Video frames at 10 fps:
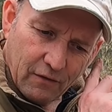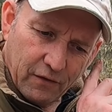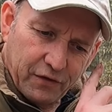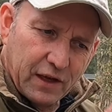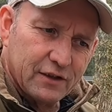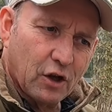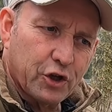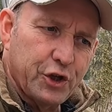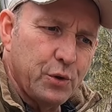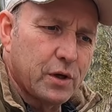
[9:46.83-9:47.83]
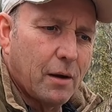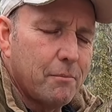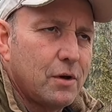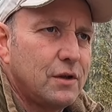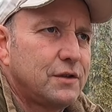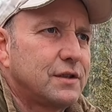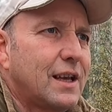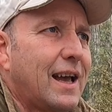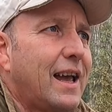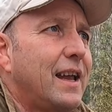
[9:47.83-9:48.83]
for things like
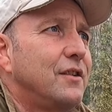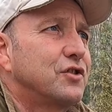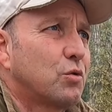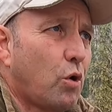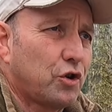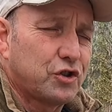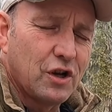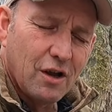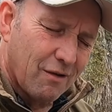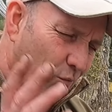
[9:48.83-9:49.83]
cucumbers and squash.